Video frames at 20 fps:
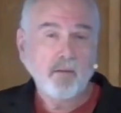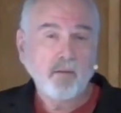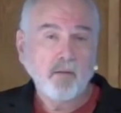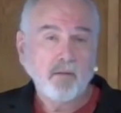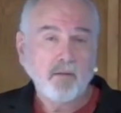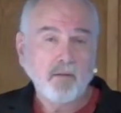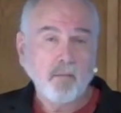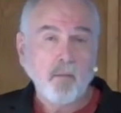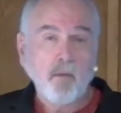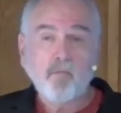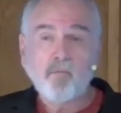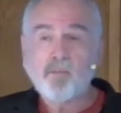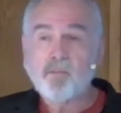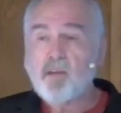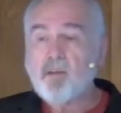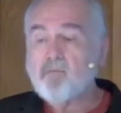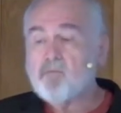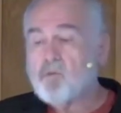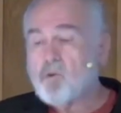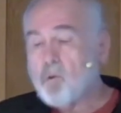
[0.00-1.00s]
Some of us
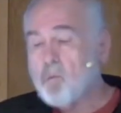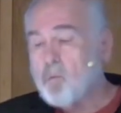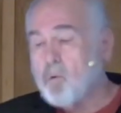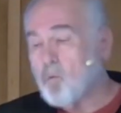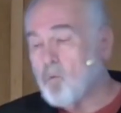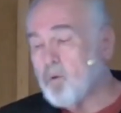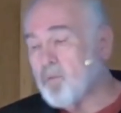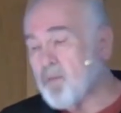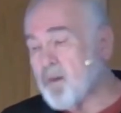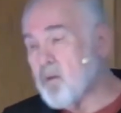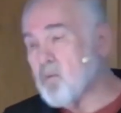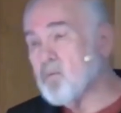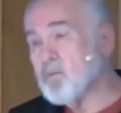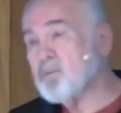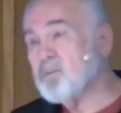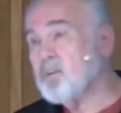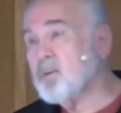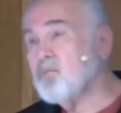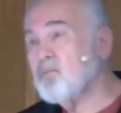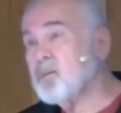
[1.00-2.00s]
have trouble with that
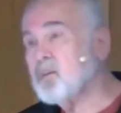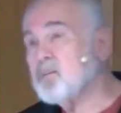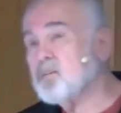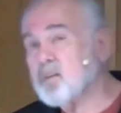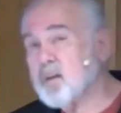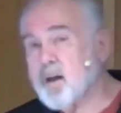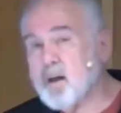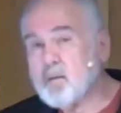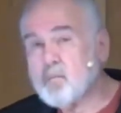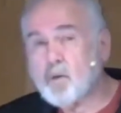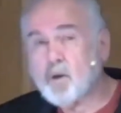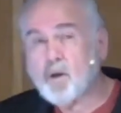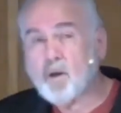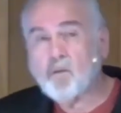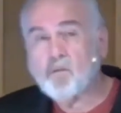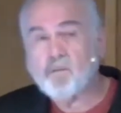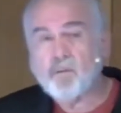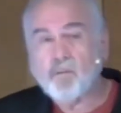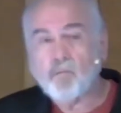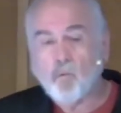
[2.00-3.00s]
receiving side
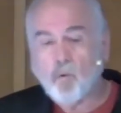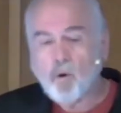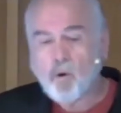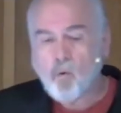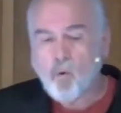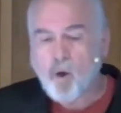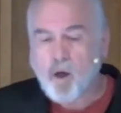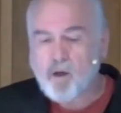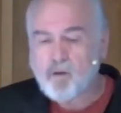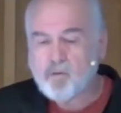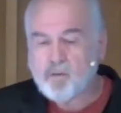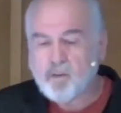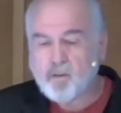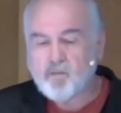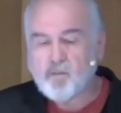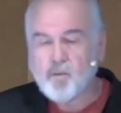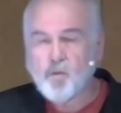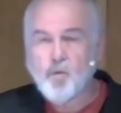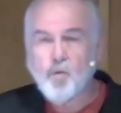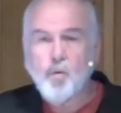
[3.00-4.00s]
because it requires us
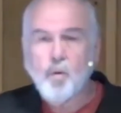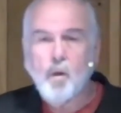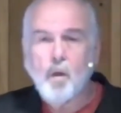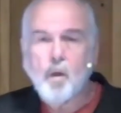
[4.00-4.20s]
to